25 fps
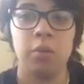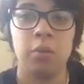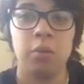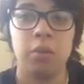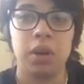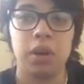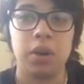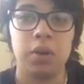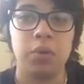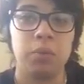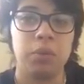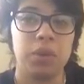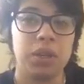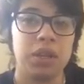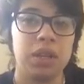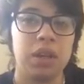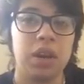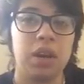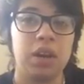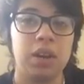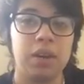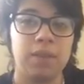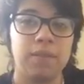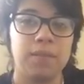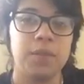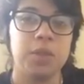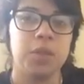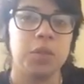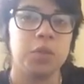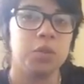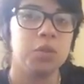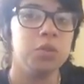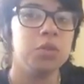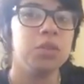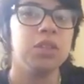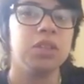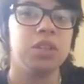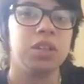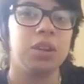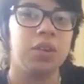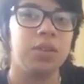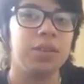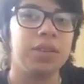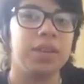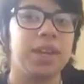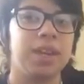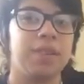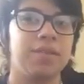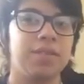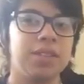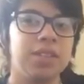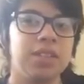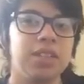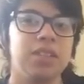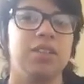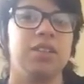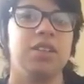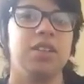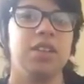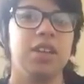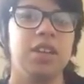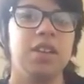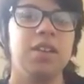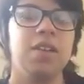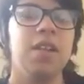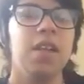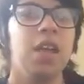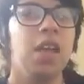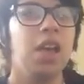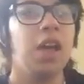where we got our food, you know, the cafeteria.